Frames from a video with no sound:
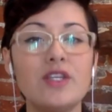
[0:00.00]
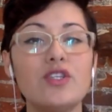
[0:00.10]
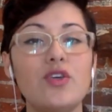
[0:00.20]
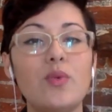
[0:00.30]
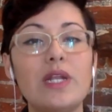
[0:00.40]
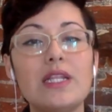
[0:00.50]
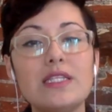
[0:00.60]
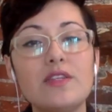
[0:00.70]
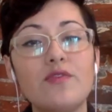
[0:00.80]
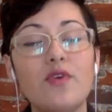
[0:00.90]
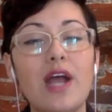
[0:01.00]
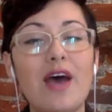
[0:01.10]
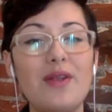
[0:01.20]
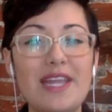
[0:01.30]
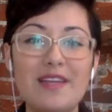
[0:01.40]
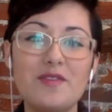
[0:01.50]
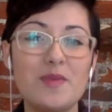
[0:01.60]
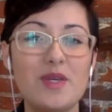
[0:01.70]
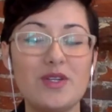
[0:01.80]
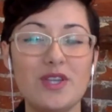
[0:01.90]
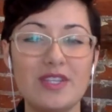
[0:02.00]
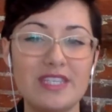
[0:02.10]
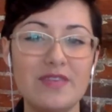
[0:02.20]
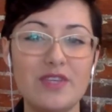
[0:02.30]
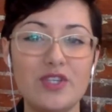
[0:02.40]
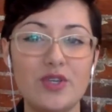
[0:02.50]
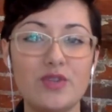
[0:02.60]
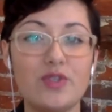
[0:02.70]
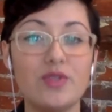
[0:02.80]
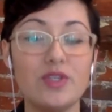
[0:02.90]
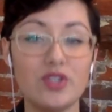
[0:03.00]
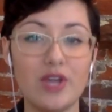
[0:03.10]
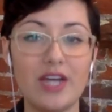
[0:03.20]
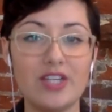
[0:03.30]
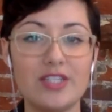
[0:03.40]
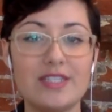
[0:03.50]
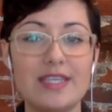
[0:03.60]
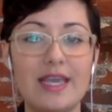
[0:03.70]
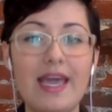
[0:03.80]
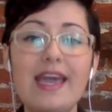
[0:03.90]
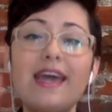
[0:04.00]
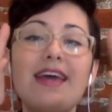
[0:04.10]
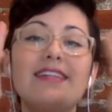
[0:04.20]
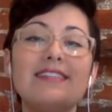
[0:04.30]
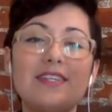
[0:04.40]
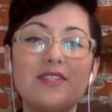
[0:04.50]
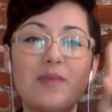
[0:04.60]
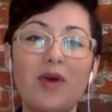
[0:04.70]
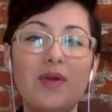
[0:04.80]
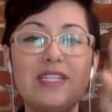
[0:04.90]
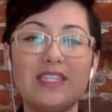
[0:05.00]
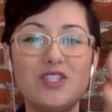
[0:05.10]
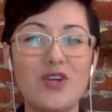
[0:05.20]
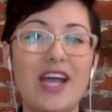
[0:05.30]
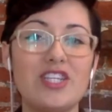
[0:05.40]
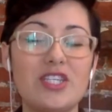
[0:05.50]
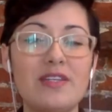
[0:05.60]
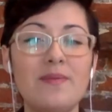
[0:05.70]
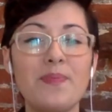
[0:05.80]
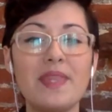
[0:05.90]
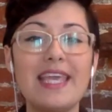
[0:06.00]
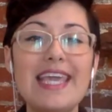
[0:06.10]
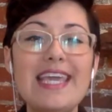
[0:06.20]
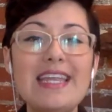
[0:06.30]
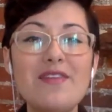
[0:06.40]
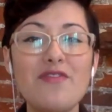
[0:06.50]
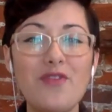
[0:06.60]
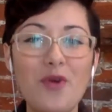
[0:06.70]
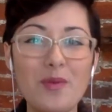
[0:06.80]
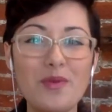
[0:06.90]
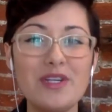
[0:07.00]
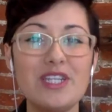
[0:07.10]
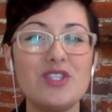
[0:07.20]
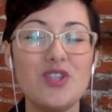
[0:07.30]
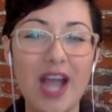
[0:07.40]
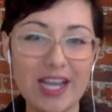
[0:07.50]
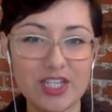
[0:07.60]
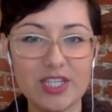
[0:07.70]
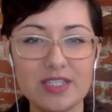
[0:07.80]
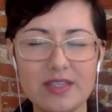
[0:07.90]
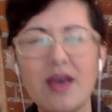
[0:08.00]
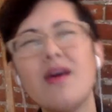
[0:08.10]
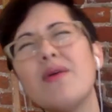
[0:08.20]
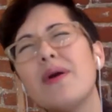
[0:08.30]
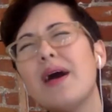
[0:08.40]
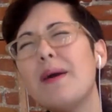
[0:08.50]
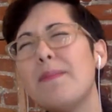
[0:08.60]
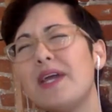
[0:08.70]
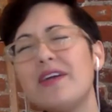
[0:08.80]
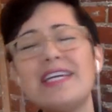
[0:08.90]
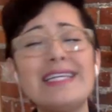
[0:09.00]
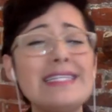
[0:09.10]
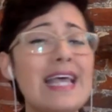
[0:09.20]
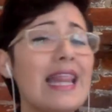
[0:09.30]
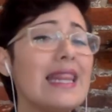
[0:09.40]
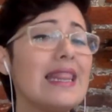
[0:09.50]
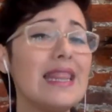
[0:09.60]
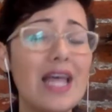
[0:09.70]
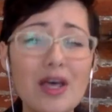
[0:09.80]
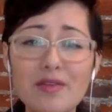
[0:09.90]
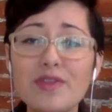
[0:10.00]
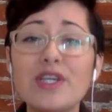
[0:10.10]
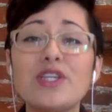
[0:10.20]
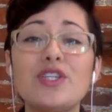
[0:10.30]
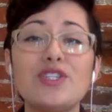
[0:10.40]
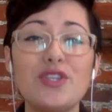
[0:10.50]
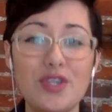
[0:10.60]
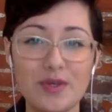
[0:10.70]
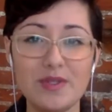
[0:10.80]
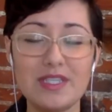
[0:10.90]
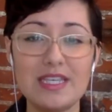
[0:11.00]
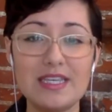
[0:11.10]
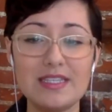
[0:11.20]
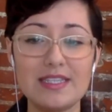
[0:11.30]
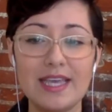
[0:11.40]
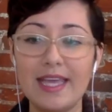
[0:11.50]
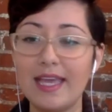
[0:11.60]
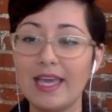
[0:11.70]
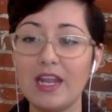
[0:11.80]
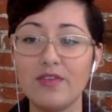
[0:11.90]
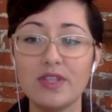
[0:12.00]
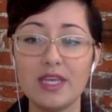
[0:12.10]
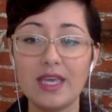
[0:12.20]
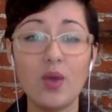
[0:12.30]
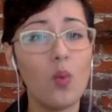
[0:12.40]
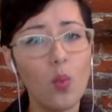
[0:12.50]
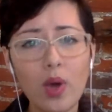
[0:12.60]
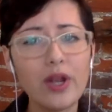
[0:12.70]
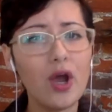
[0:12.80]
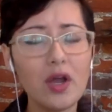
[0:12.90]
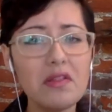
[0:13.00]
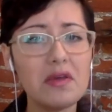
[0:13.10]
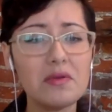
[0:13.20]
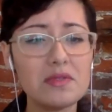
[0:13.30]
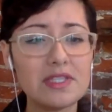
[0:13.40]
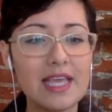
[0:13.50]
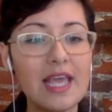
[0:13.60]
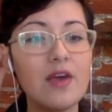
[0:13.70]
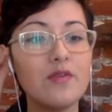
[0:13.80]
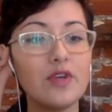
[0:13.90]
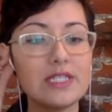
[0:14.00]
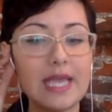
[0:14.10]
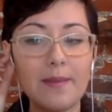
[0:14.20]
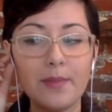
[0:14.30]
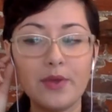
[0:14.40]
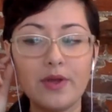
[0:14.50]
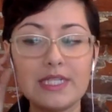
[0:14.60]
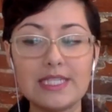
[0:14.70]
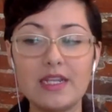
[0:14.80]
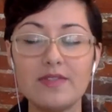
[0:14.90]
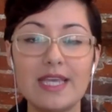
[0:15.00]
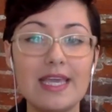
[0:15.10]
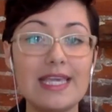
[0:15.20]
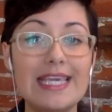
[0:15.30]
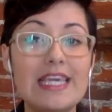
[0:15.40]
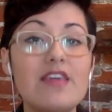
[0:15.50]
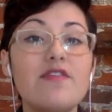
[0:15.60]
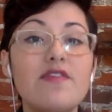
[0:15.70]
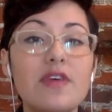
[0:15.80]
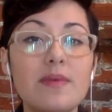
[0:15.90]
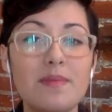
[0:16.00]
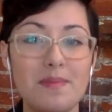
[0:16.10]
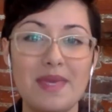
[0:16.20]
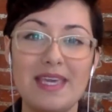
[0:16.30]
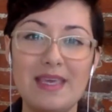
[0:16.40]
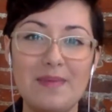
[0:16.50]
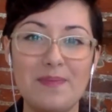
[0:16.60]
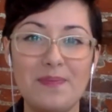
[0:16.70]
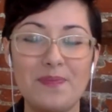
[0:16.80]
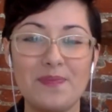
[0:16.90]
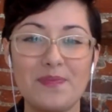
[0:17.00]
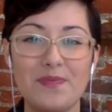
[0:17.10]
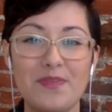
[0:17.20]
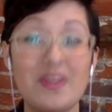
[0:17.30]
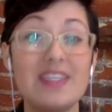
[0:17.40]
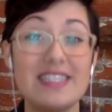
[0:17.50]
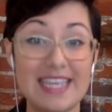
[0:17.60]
So you want to listen for how native speakers on TV shows use contractions. And here's a bonus contraction, informal contractions. Oh, Americans love to use these. And if you're thinking, what are those? For example, instead of saying give me, so this is